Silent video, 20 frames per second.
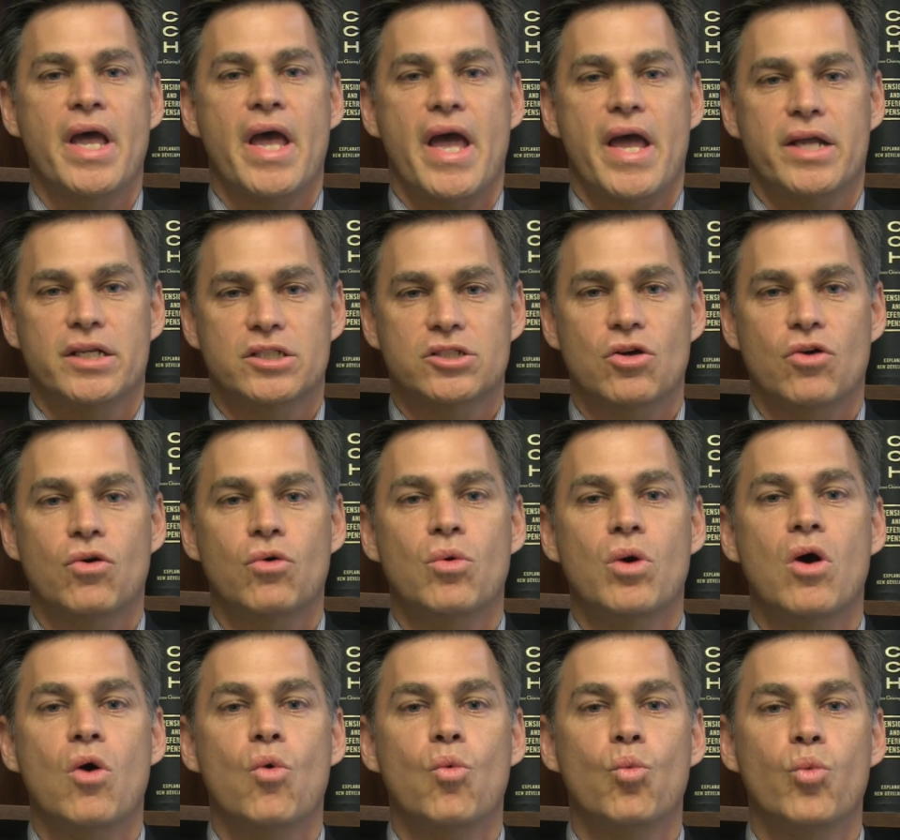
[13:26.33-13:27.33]
And so
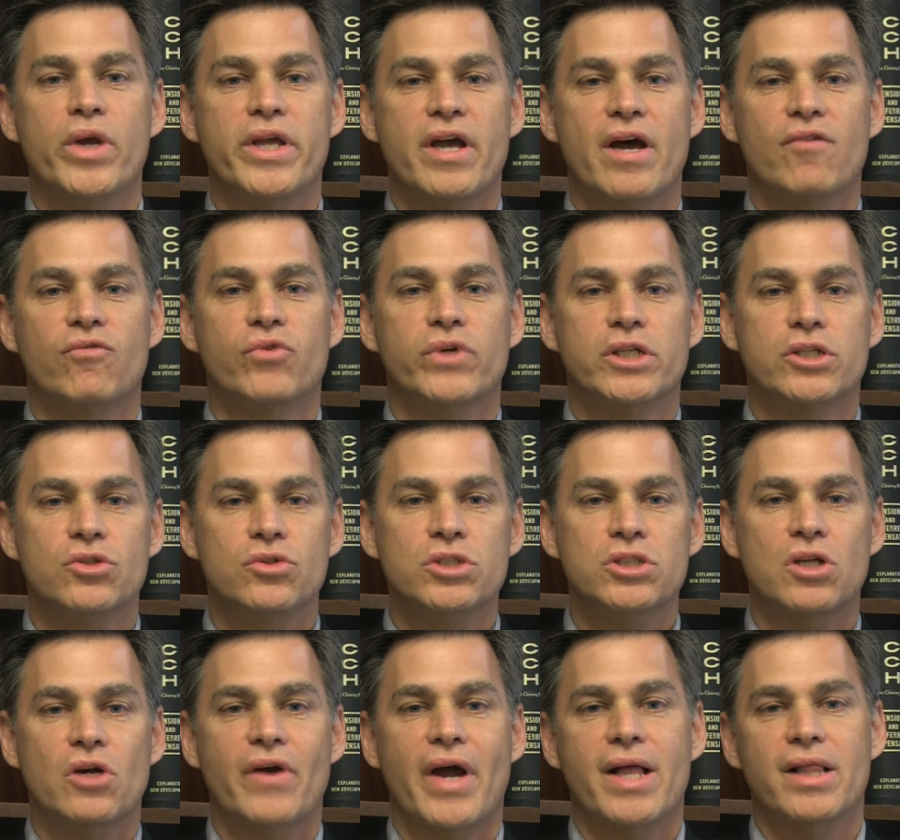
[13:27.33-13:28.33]
we have
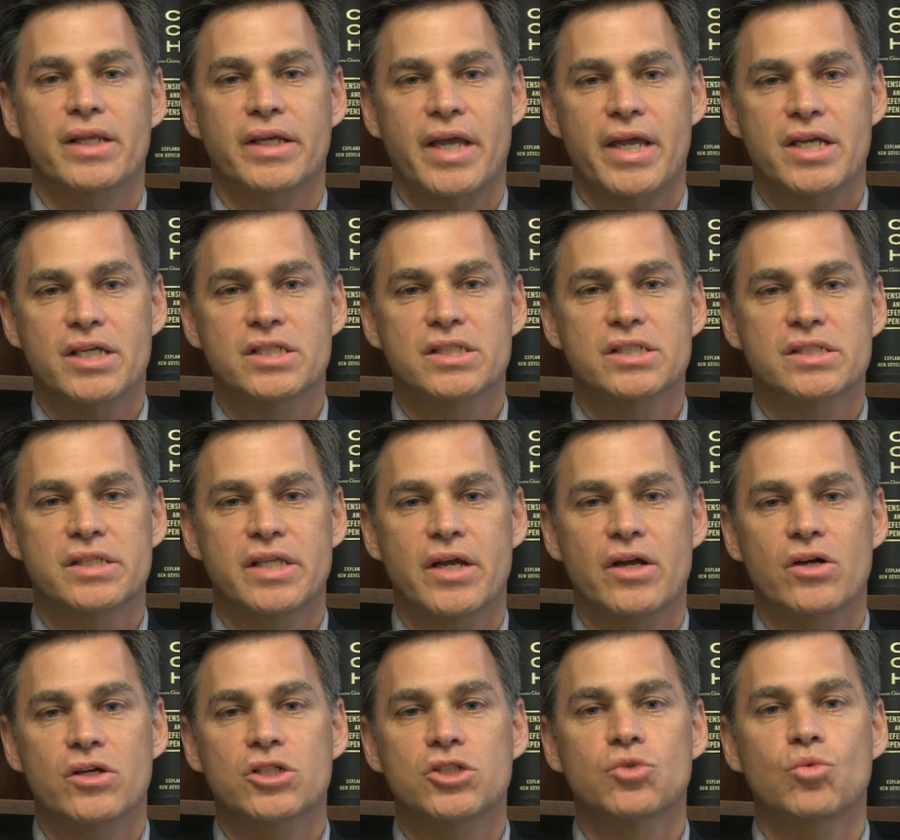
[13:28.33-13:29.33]
reduced our allocations
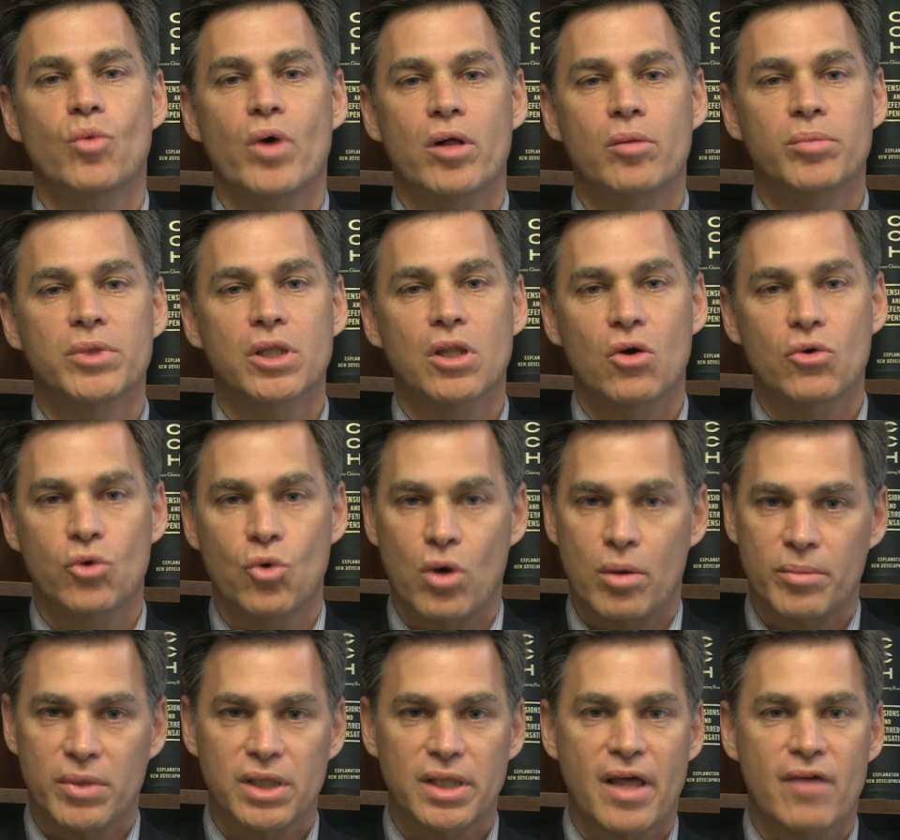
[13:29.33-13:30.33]
there to well below
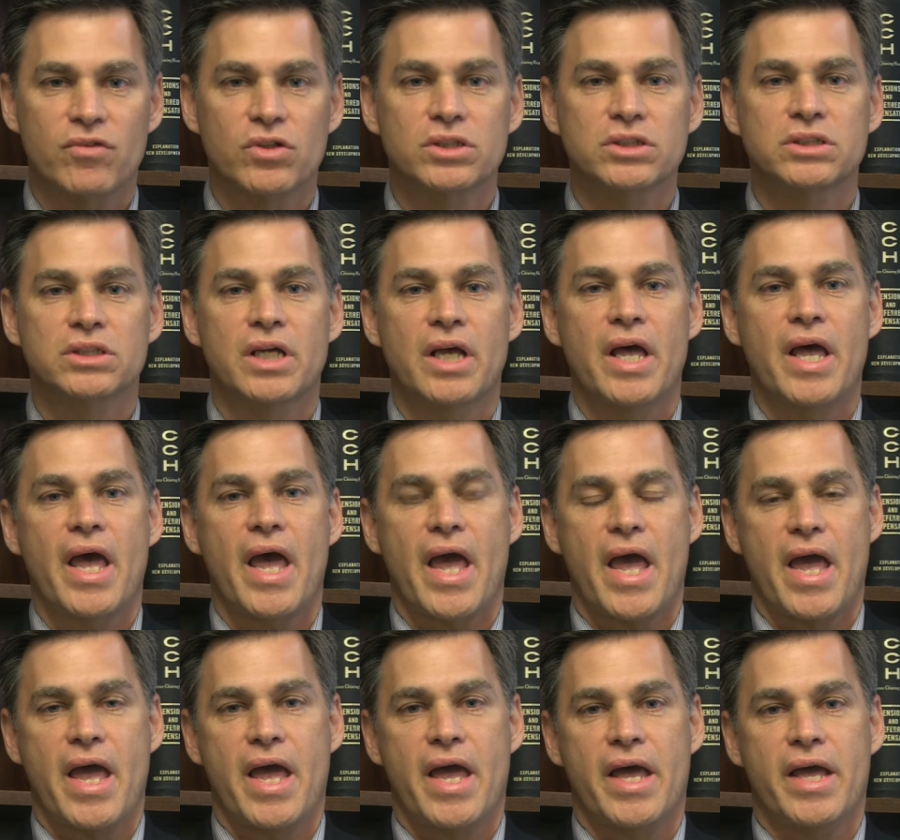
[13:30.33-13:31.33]
normal levels,
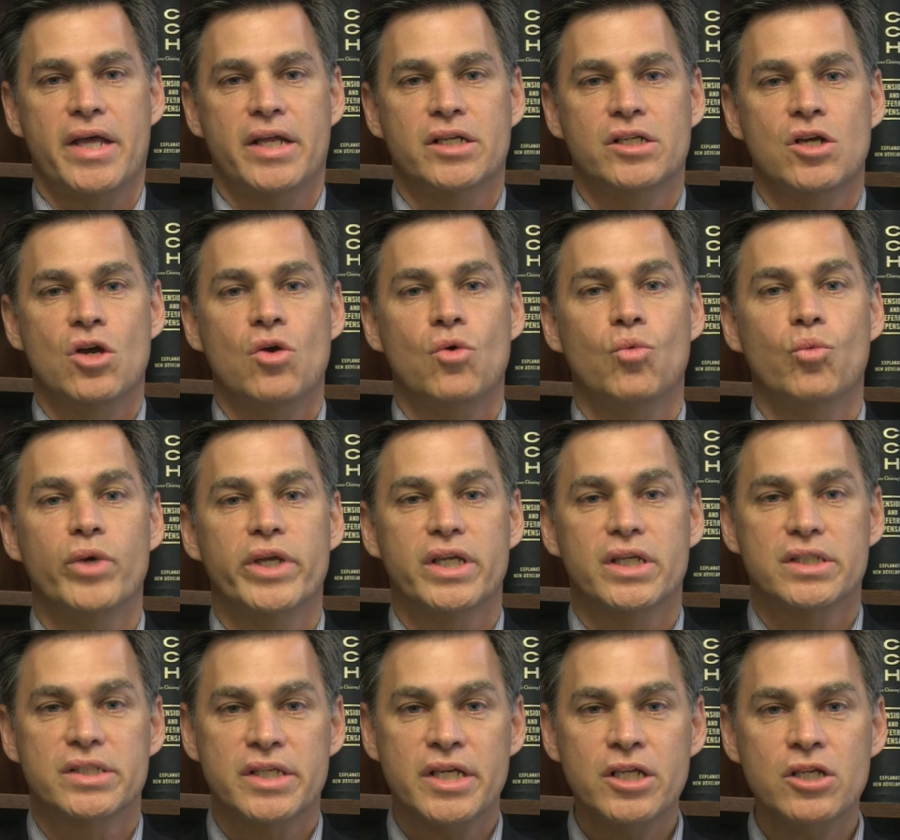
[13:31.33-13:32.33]
and we
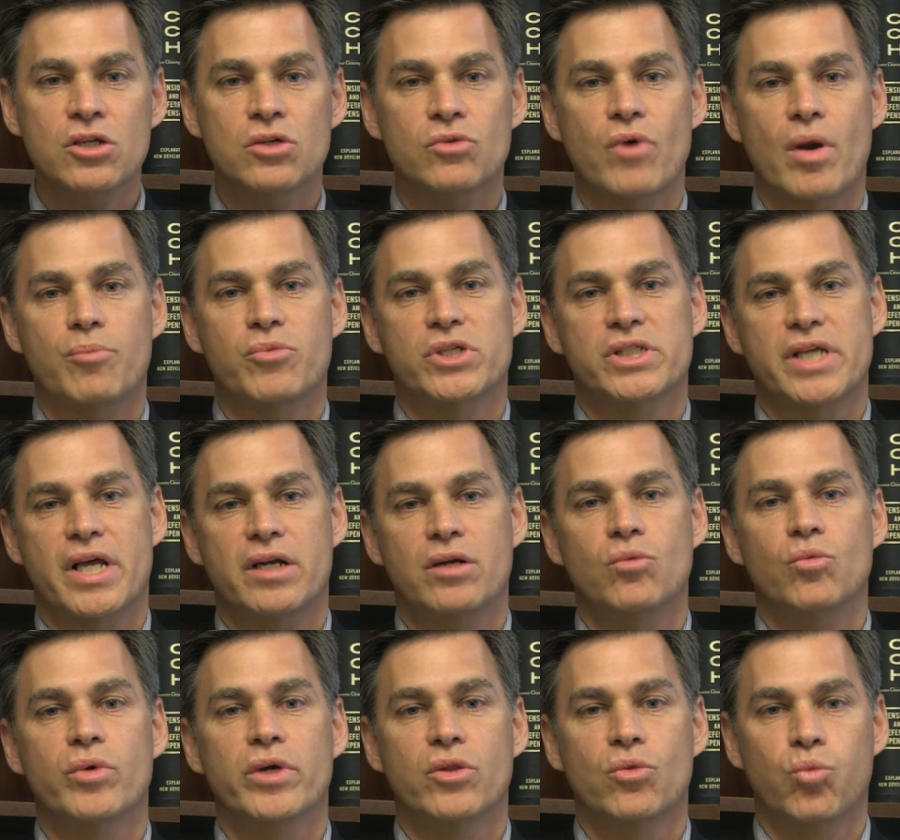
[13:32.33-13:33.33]
continue to represent it
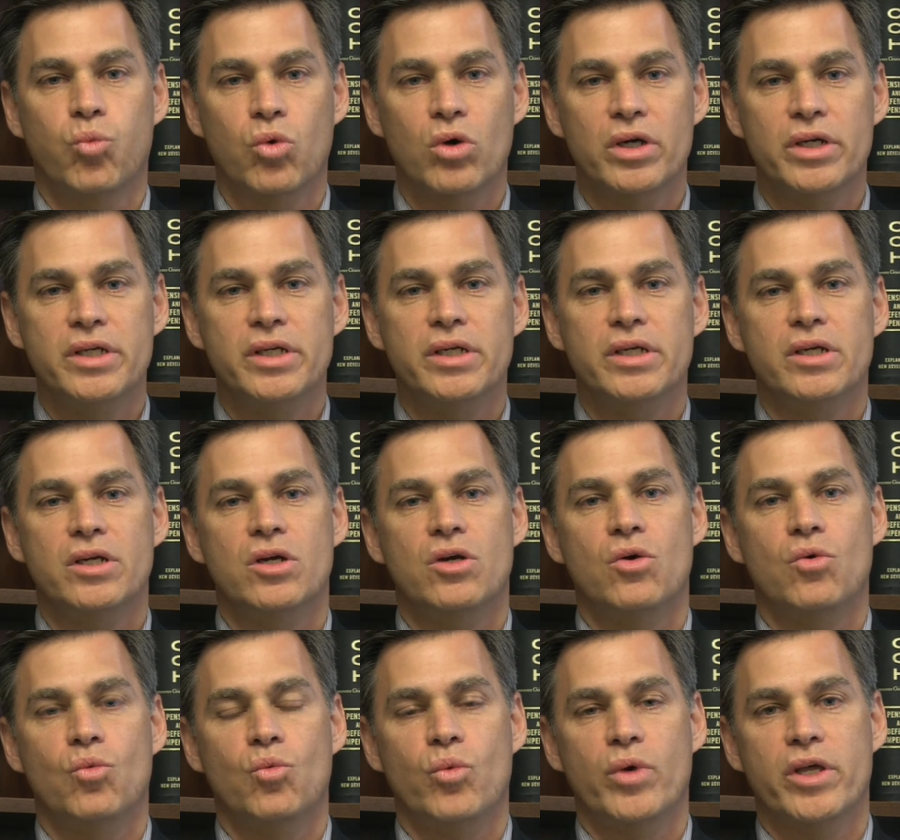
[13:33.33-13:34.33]
with wood,
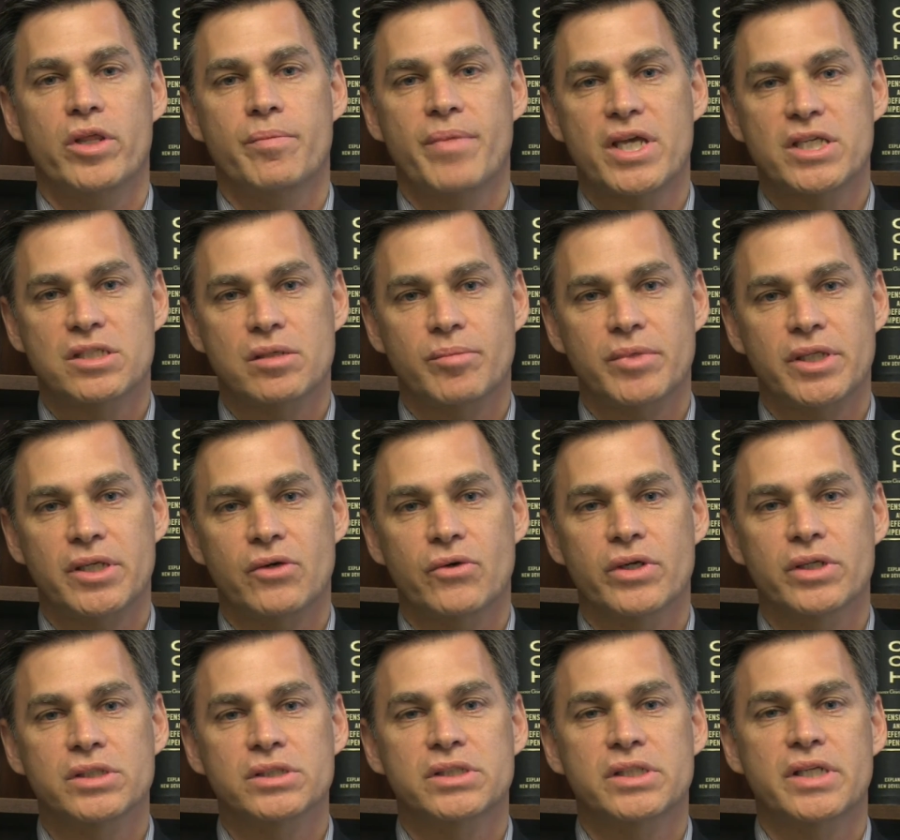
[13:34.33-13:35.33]
with basic
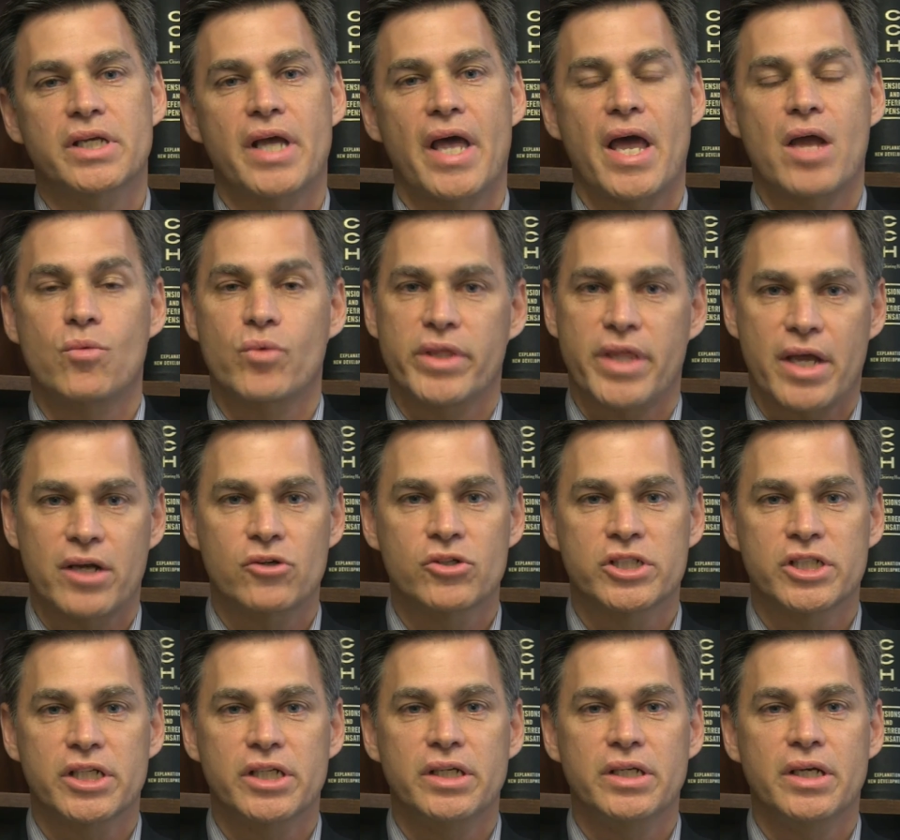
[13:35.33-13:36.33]
materials, and with
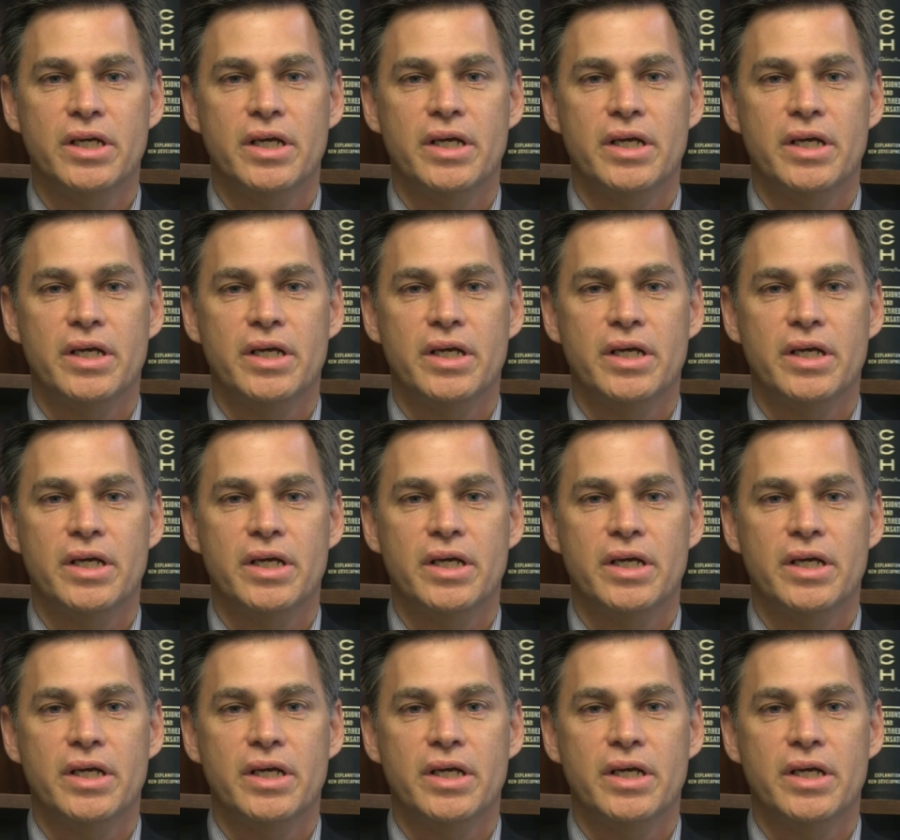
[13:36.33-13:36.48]
energy,